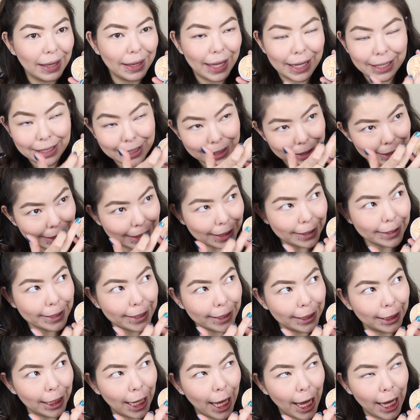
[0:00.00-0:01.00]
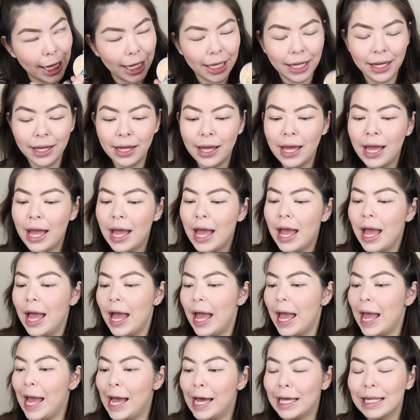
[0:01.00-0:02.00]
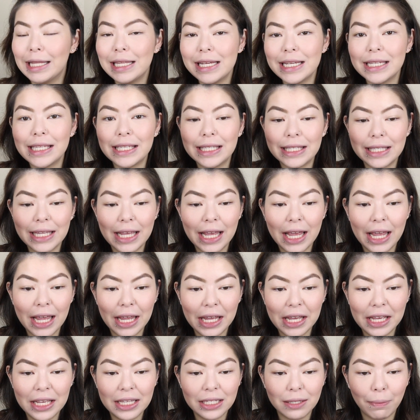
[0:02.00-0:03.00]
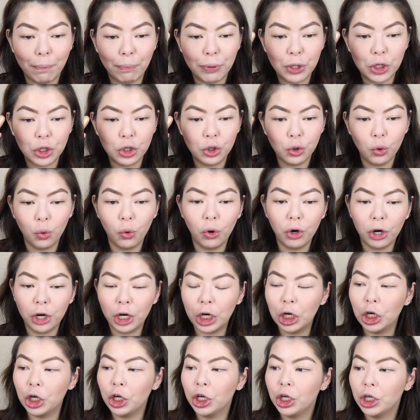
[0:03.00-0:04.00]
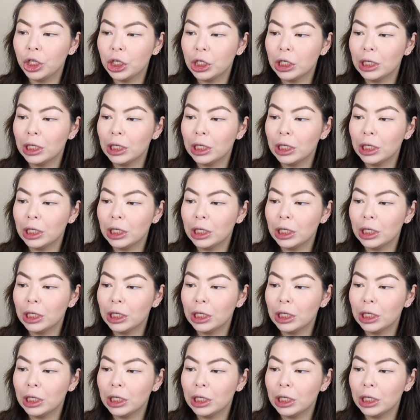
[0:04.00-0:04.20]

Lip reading: like to 6 o'clock. And this thing is pure